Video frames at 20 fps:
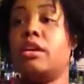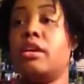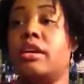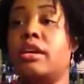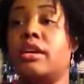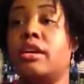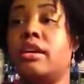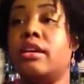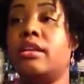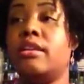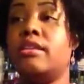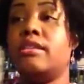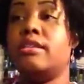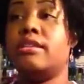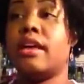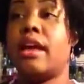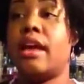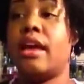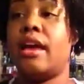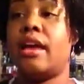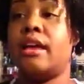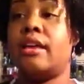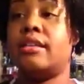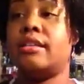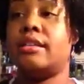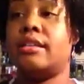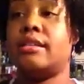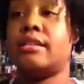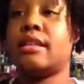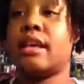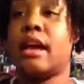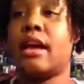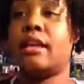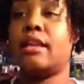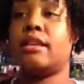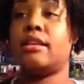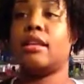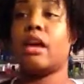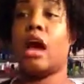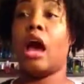kids and
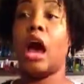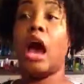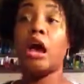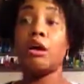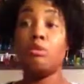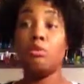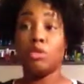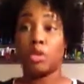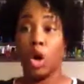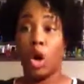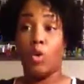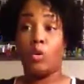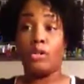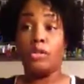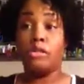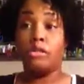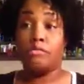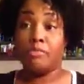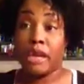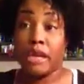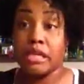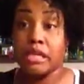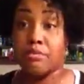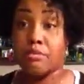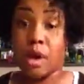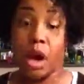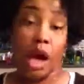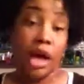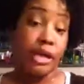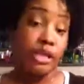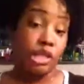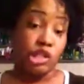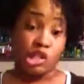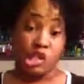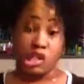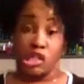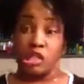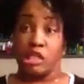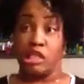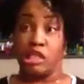decided I will go into Best Buy and
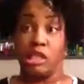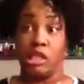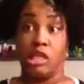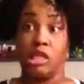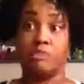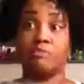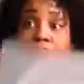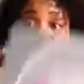just see.